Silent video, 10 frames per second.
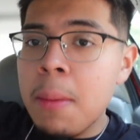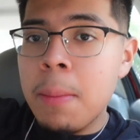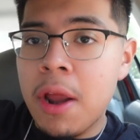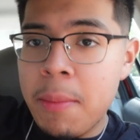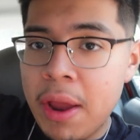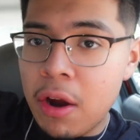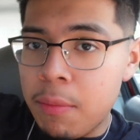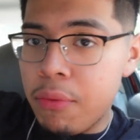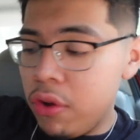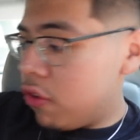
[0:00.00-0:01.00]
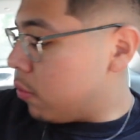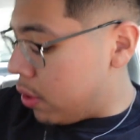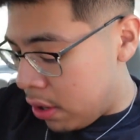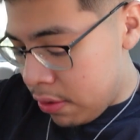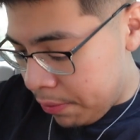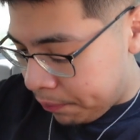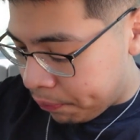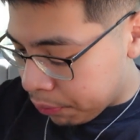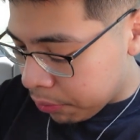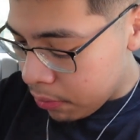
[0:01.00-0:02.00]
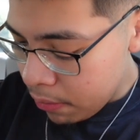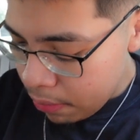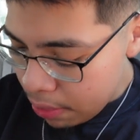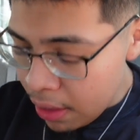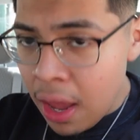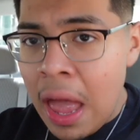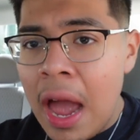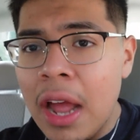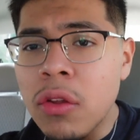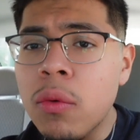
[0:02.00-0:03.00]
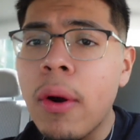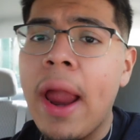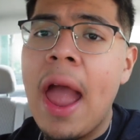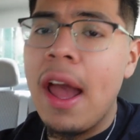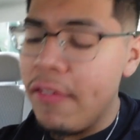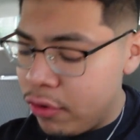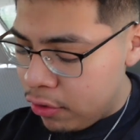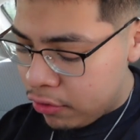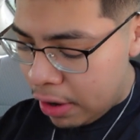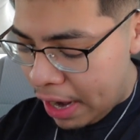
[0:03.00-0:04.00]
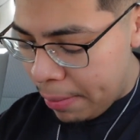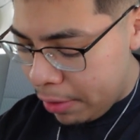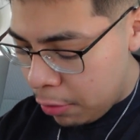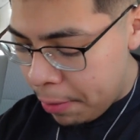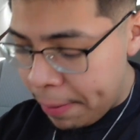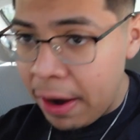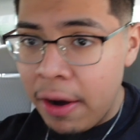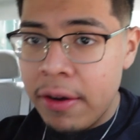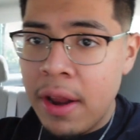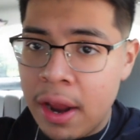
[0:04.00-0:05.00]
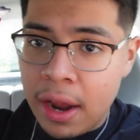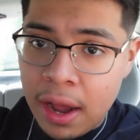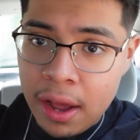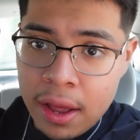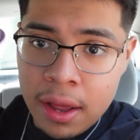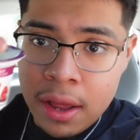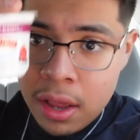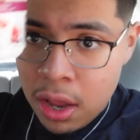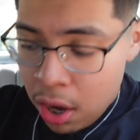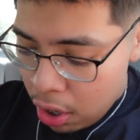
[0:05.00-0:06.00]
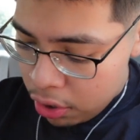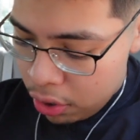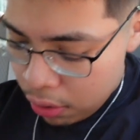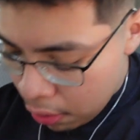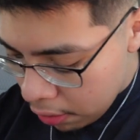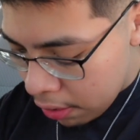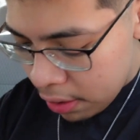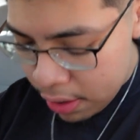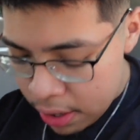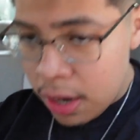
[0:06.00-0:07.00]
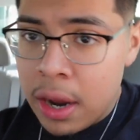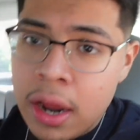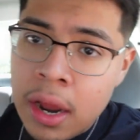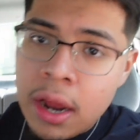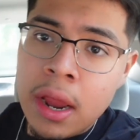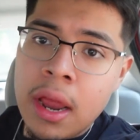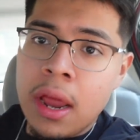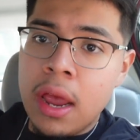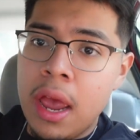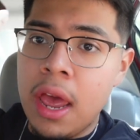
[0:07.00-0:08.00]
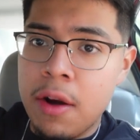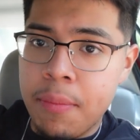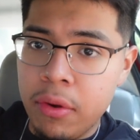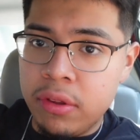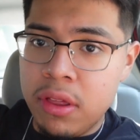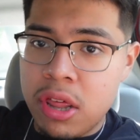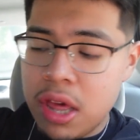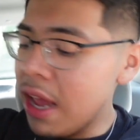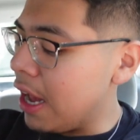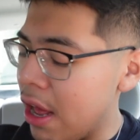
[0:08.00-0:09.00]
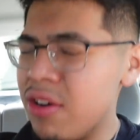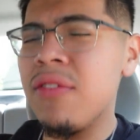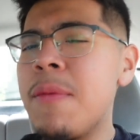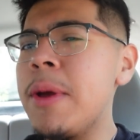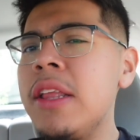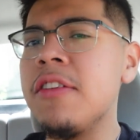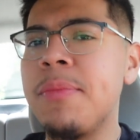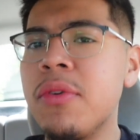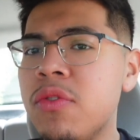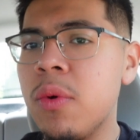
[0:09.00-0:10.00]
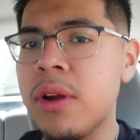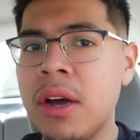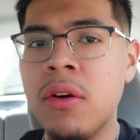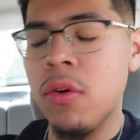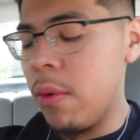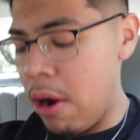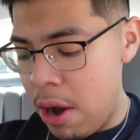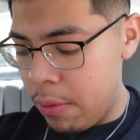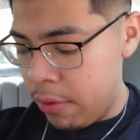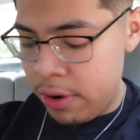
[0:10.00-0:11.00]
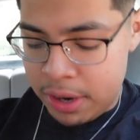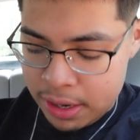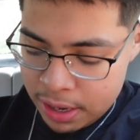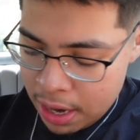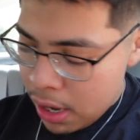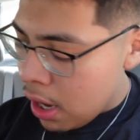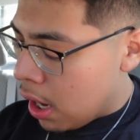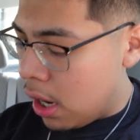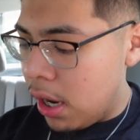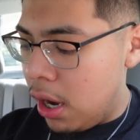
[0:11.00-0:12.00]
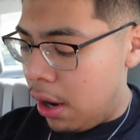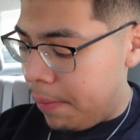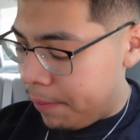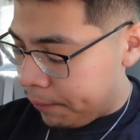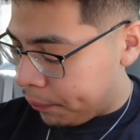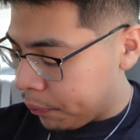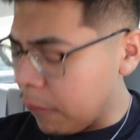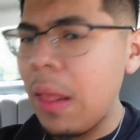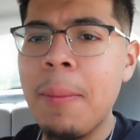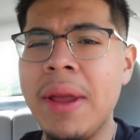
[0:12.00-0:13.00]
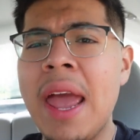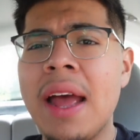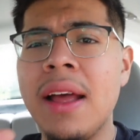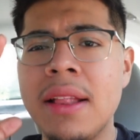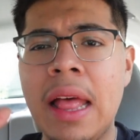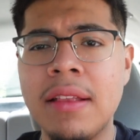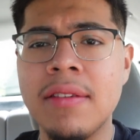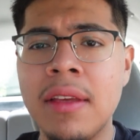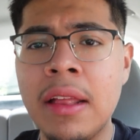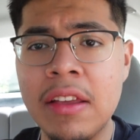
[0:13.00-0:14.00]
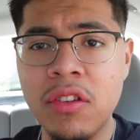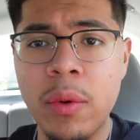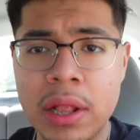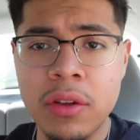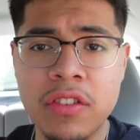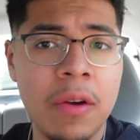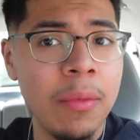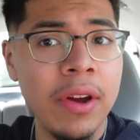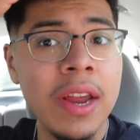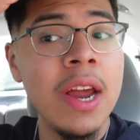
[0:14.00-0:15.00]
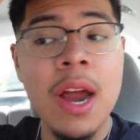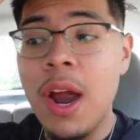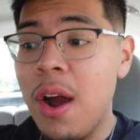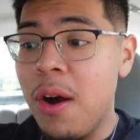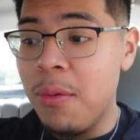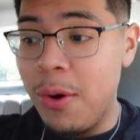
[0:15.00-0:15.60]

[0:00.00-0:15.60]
About to make our pre as well. I do work after, so I came a little prepared. Got a yogurt and a protein shake. I don't know if I'm gonna eat this post-workout or while I'm at work. Um, but yeah, that's that's a quick little summary. I'm